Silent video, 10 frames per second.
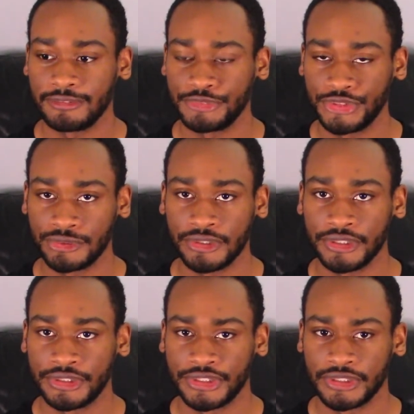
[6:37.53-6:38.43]

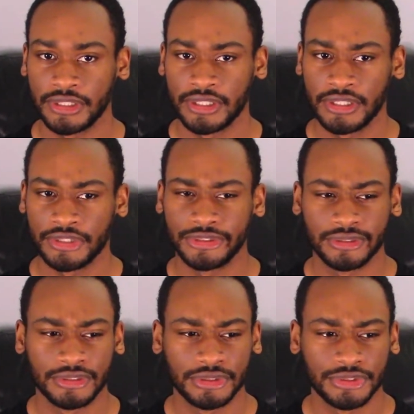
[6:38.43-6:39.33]
George
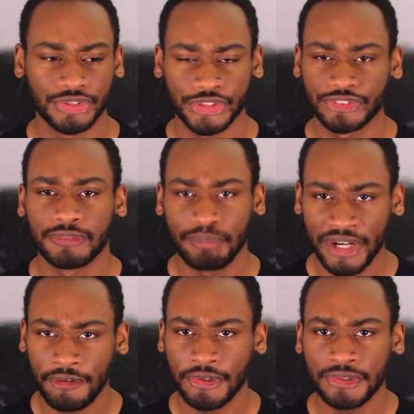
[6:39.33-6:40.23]

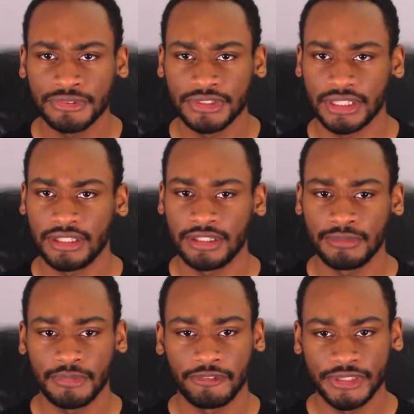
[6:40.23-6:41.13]
Romero's
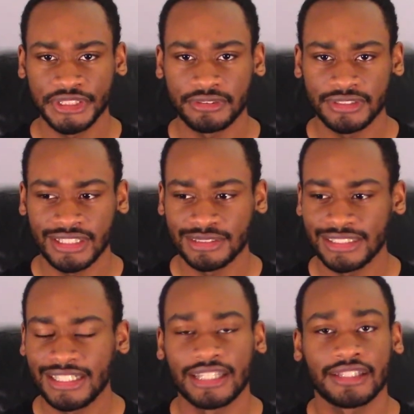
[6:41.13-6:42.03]
original Dawn of
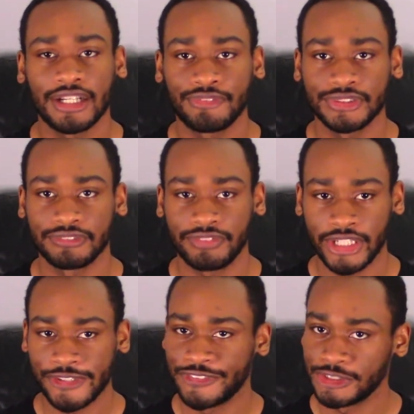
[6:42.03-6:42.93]
the Dead. I thought it was a
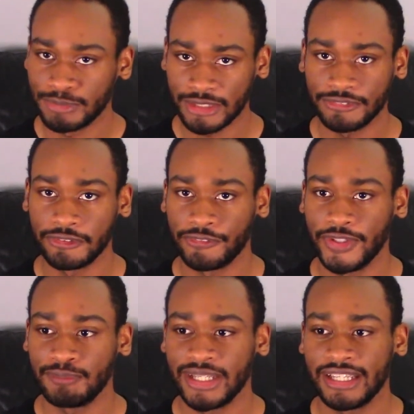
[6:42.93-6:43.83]
very respectful
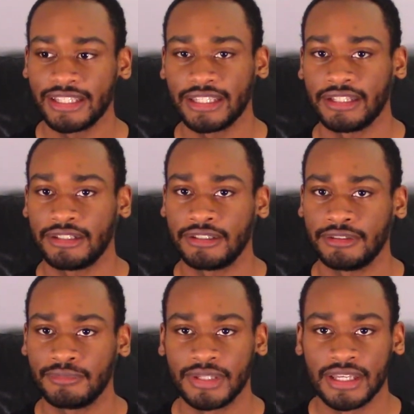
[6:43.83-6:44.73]
remake.
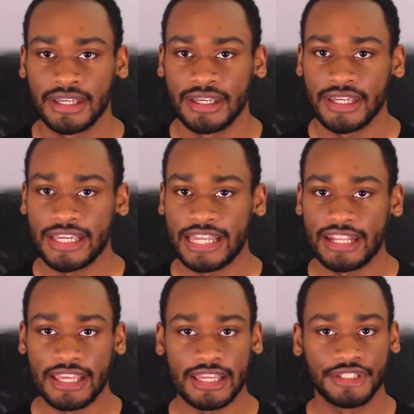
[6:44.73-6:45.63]
It
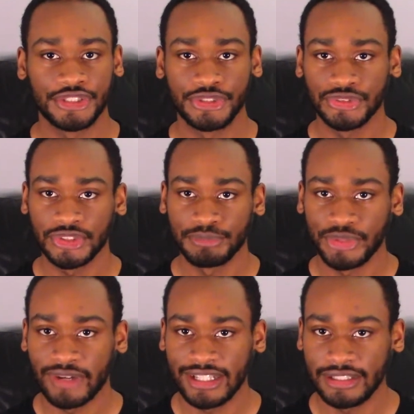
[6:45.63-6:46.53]
introduced some
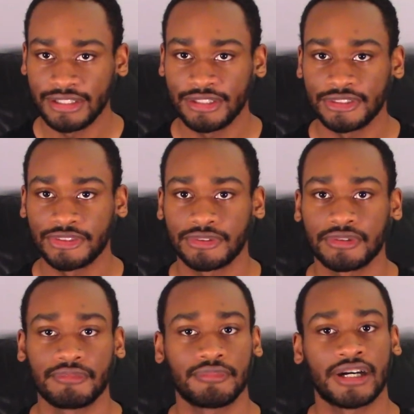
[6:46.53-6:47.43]
new ideas
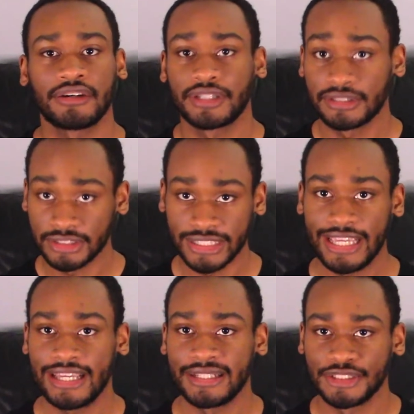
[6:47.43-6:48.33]
while
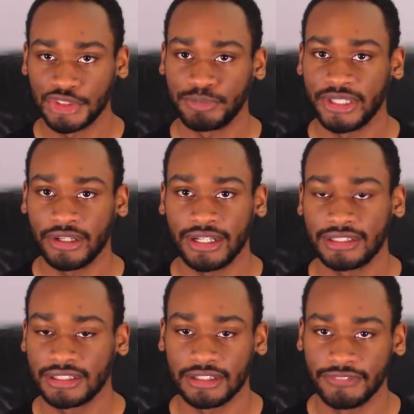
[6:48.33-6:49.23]
staying in the
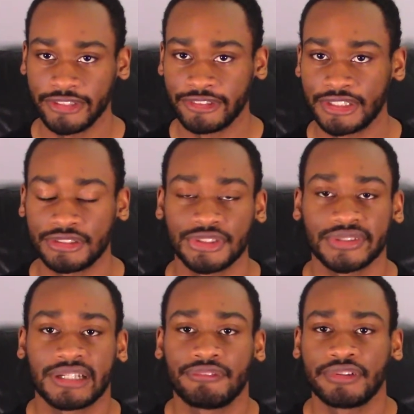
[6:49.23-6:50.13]
spirit of the original, so
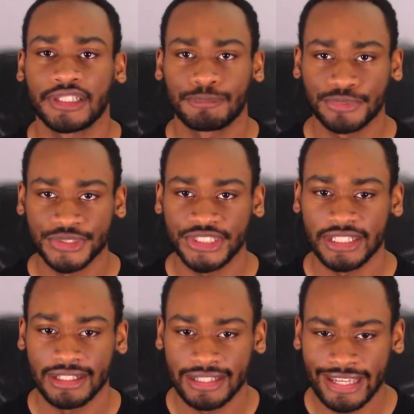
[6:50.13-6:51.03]
I really
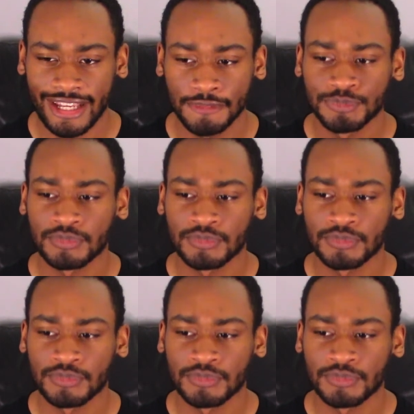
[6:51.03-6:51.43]
appreciated that.